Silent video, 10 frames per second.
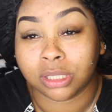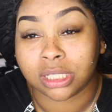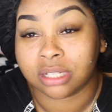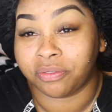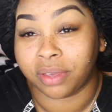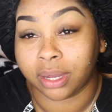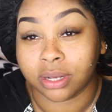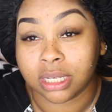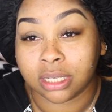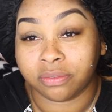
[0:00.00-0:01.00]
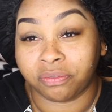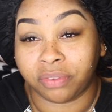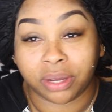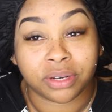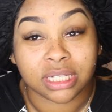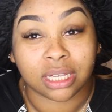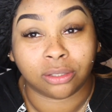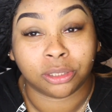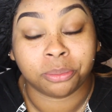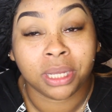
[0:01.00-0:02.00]
which is very, very
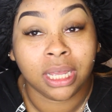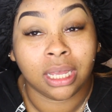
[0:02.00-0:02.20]
seldom.